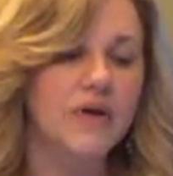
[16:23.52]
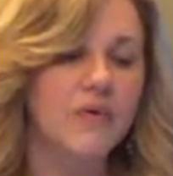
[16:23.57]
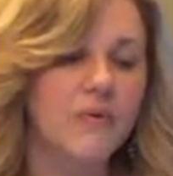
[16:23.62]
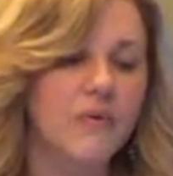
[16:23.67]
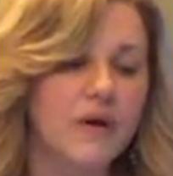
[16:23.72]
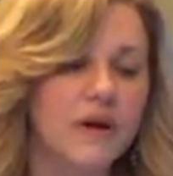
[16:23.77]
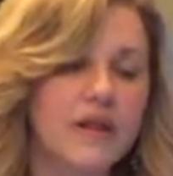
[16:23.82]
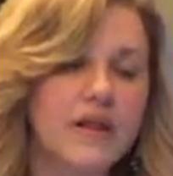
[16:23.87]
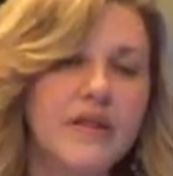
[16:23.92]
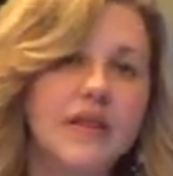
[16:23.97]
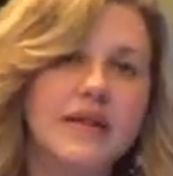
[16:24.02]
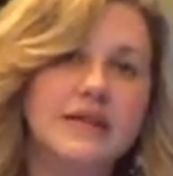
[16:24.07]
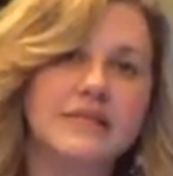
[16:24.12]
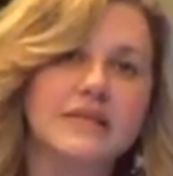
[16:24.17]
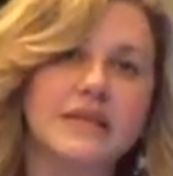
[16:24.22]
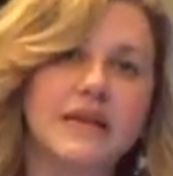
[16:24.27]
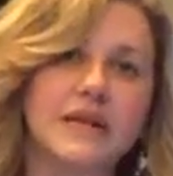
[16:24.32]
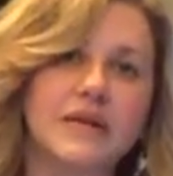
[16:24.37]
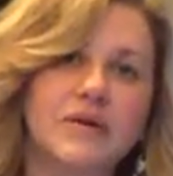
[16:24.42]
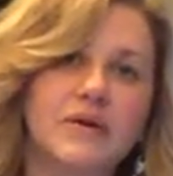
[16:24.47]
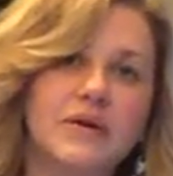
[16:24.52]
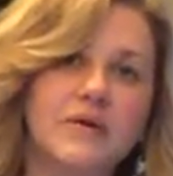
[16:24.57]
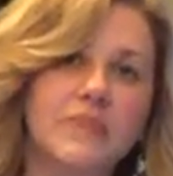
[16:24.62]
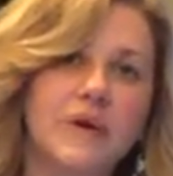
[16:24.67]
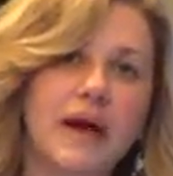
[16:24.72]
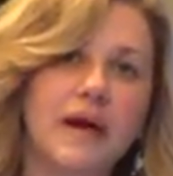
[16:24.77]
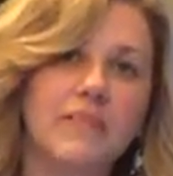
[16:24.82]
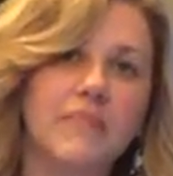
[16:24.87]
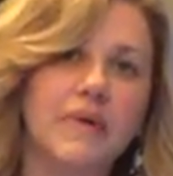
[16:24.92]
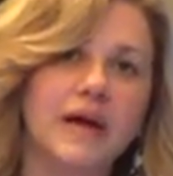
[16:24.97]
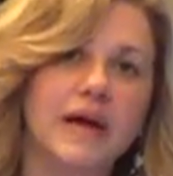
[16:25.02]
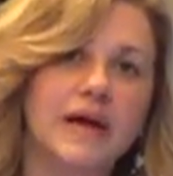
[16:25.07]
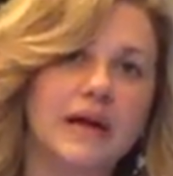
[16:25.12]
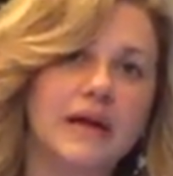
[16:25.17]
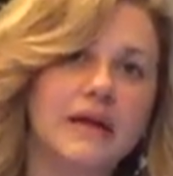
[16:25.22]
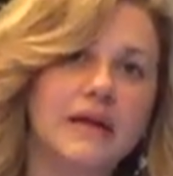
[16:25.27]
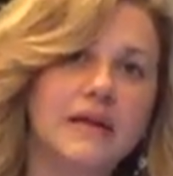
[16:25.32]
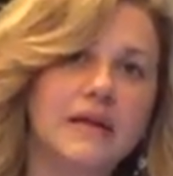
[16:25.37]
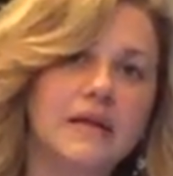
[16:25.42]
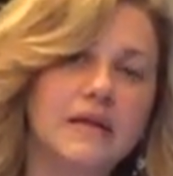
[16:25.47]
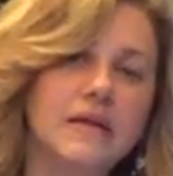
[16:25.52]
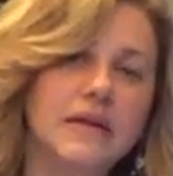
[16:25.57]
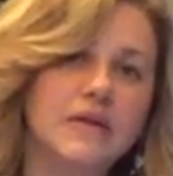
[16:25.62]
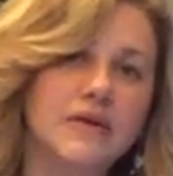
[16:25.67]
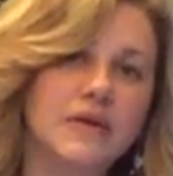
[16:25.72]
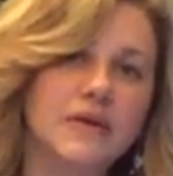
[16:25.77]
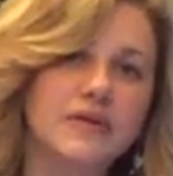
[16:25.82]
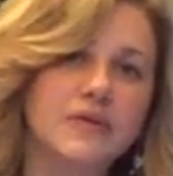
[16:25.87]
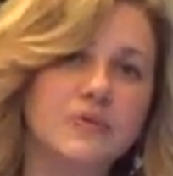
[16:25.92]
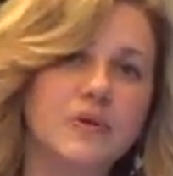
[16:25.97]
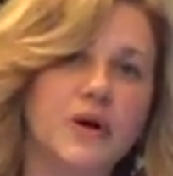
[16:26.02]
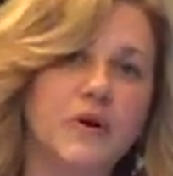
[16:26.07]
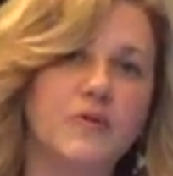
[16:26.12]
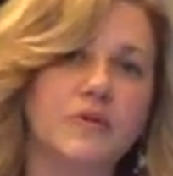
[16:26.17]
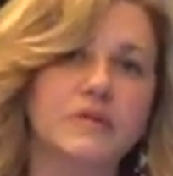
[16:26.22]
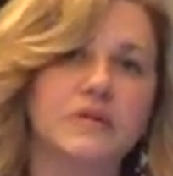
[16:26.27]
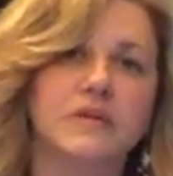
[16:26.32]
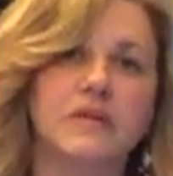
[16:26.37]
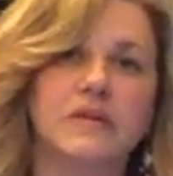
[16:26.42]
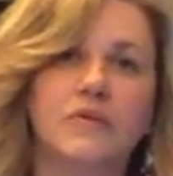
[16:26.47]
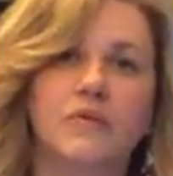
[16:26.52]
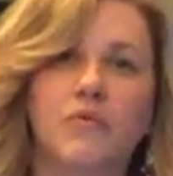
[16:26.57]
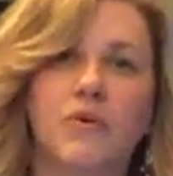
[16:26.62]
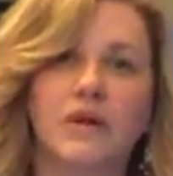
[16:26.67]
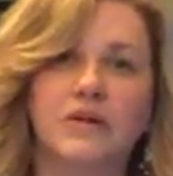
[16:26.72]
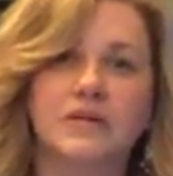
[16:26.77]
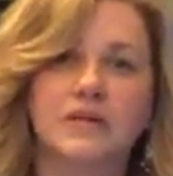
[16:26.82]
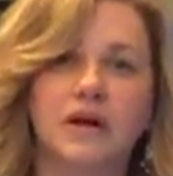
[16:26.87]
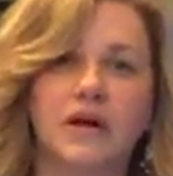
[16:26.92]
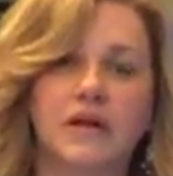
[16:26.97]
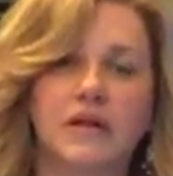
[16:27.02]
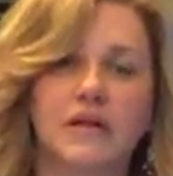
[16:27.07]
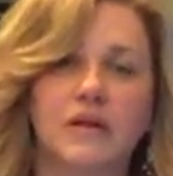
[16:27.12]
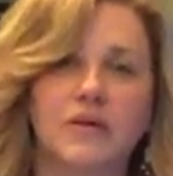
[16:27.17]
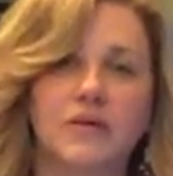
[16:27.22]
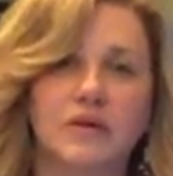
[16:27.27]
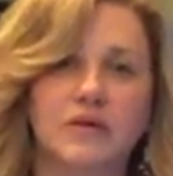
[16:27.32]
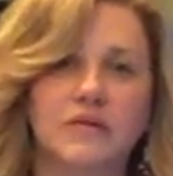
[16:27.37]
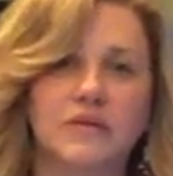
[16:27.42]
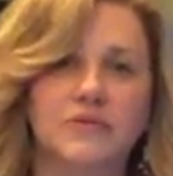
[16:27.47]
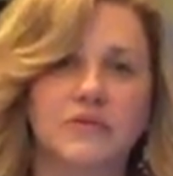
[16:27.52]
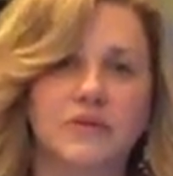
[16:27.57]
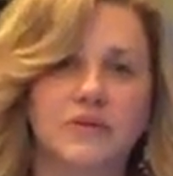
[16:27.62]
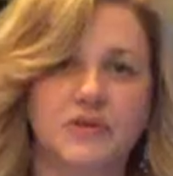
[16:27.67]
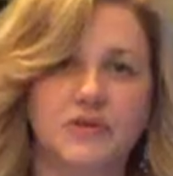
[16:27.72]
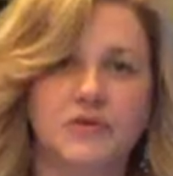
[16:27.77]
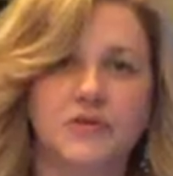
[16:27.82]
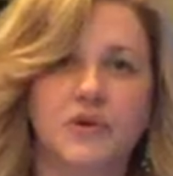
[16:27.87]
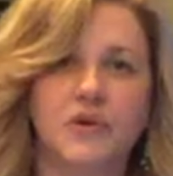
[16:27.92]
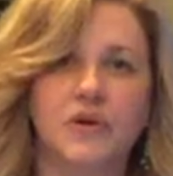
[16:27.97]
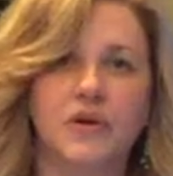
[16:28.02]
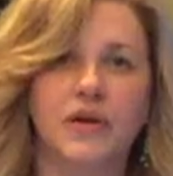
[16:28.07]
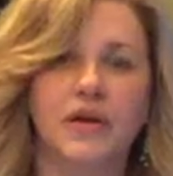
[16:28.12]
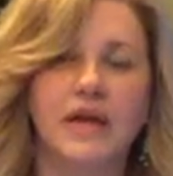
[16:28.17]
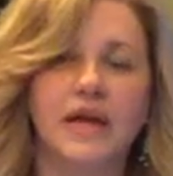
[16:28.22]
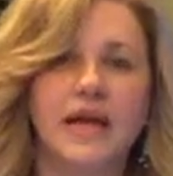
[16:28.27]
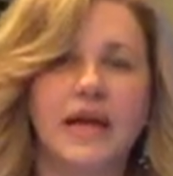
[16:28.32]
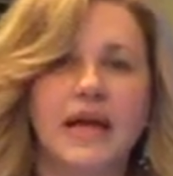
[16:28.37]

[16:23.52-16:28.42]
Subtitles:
one of the things that I learned about in my coursework was what's called locus of control.